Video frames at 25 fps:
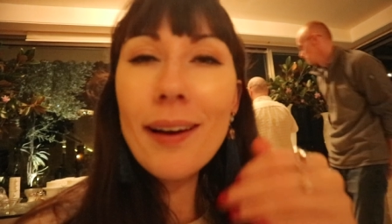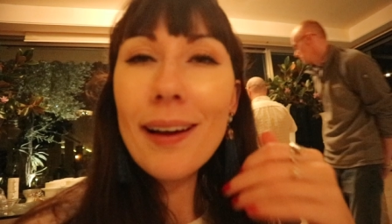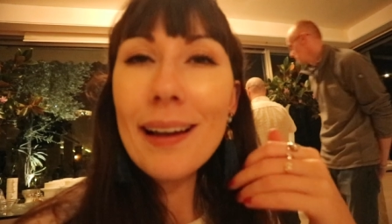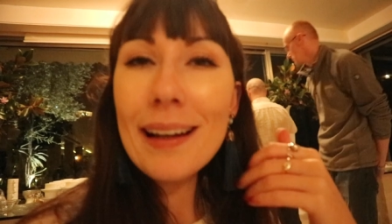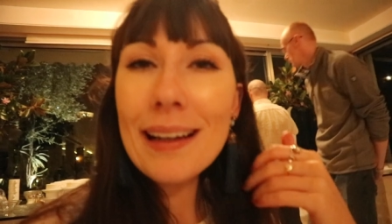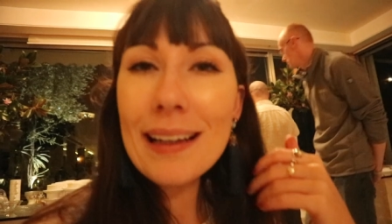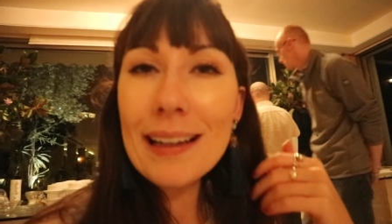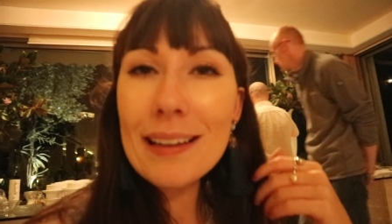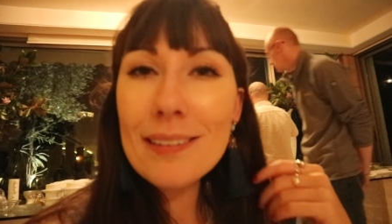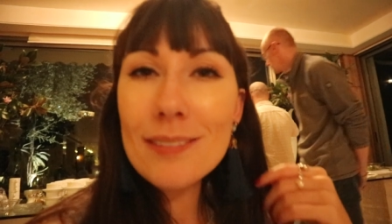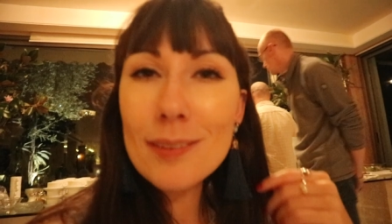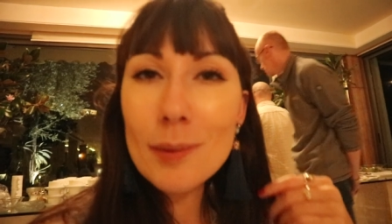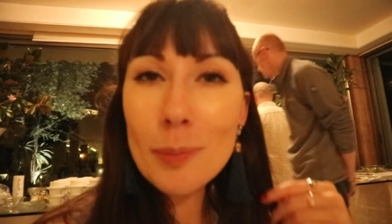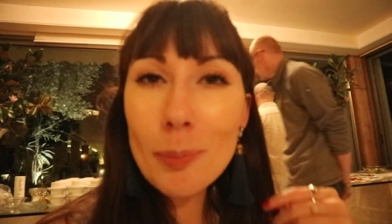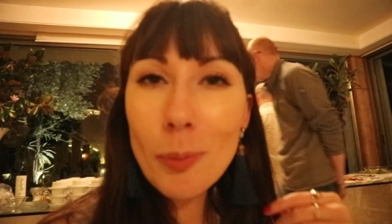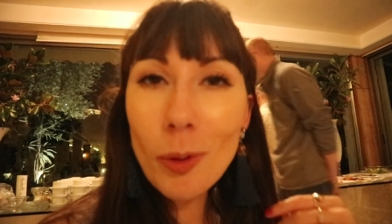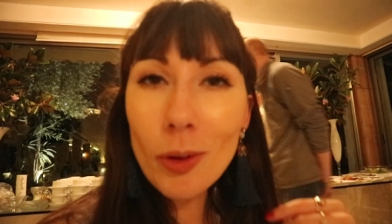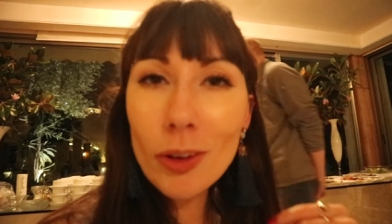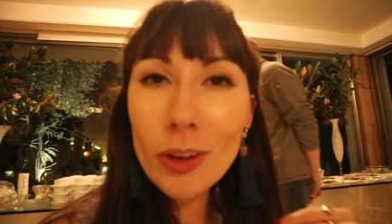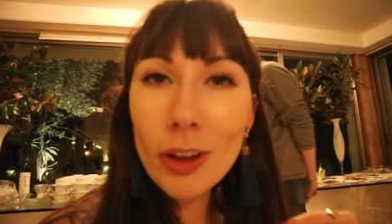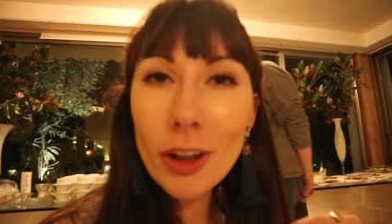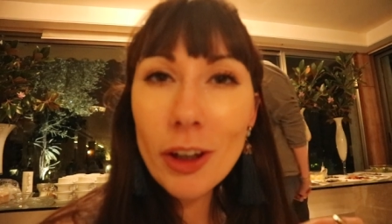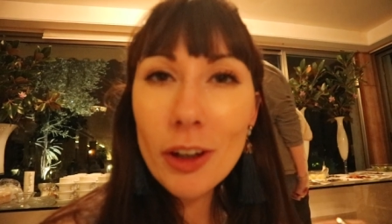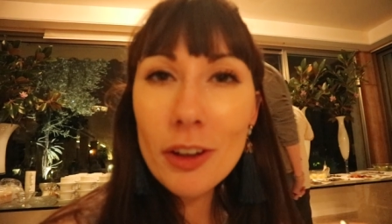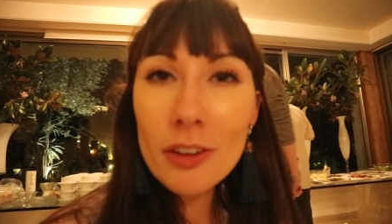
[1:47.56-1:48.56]
early
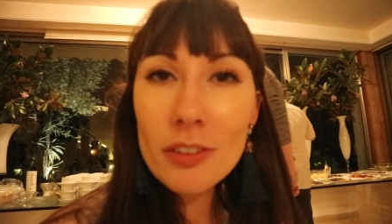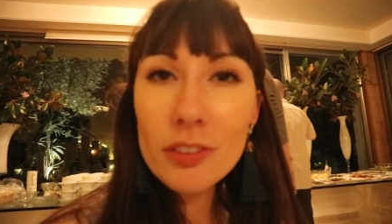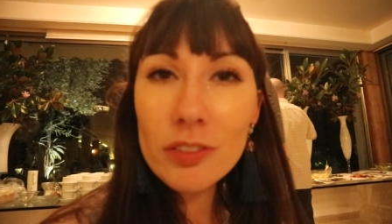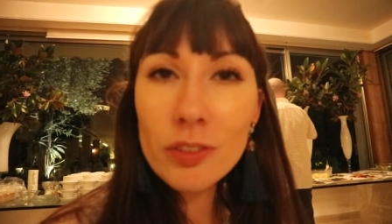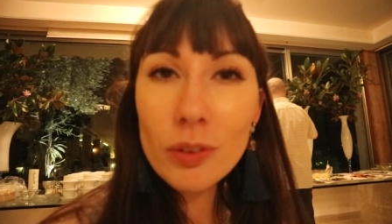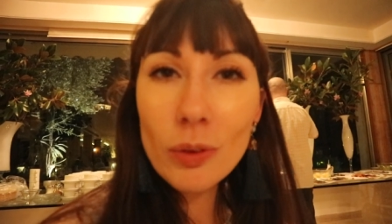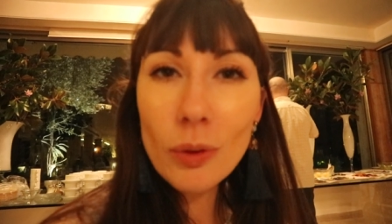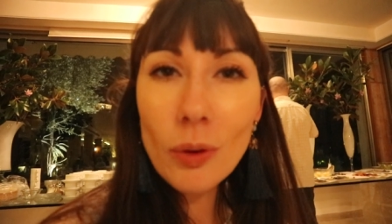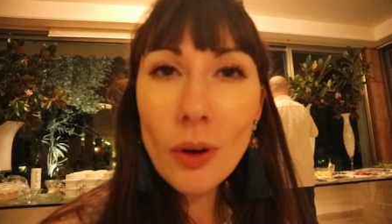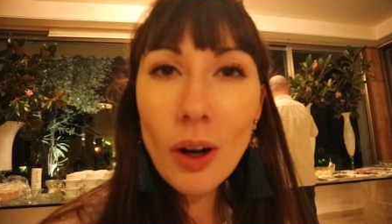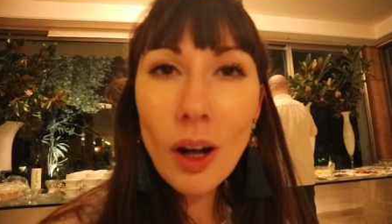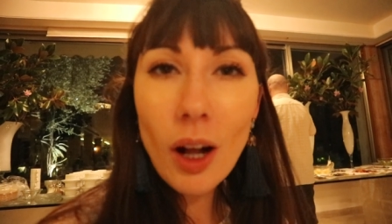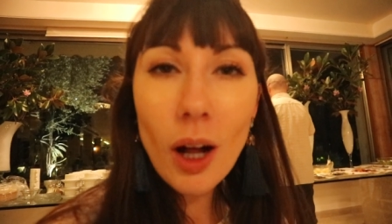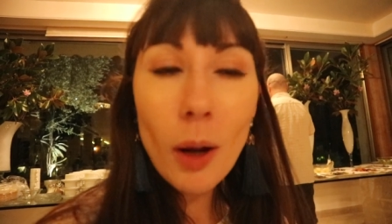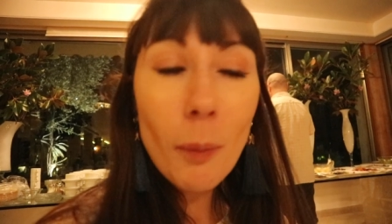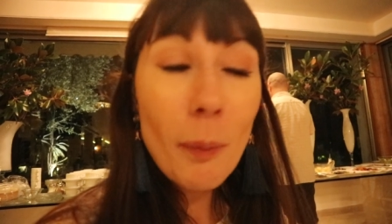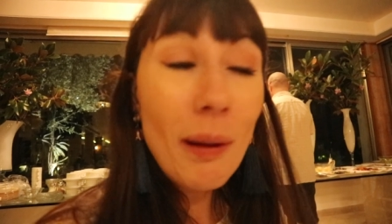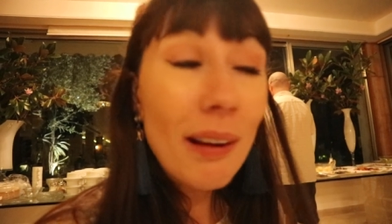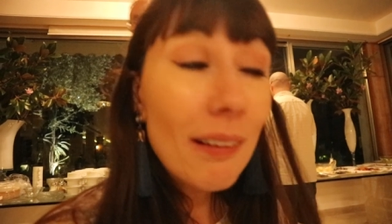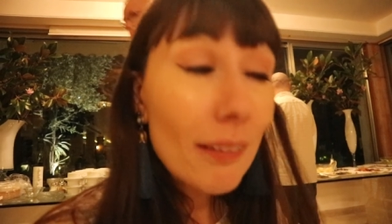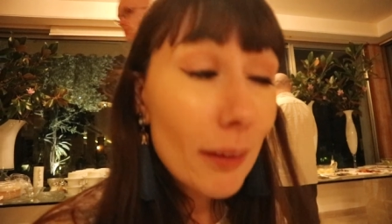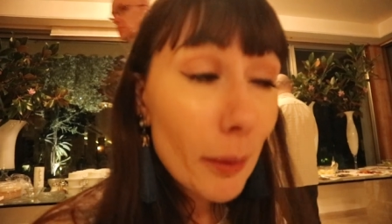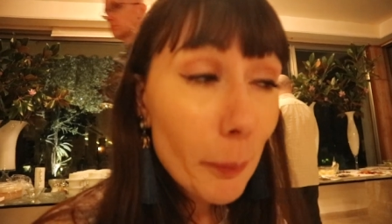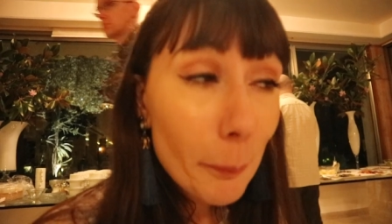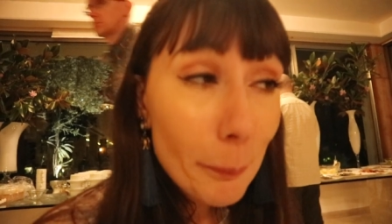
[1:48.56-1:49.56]
tomorrow for our
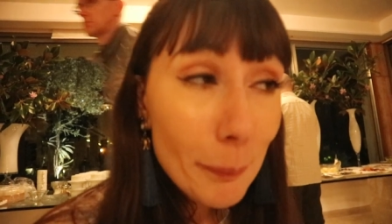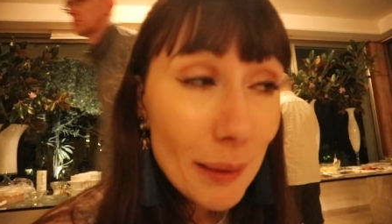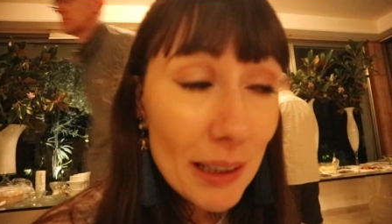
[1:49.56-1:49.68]
welcome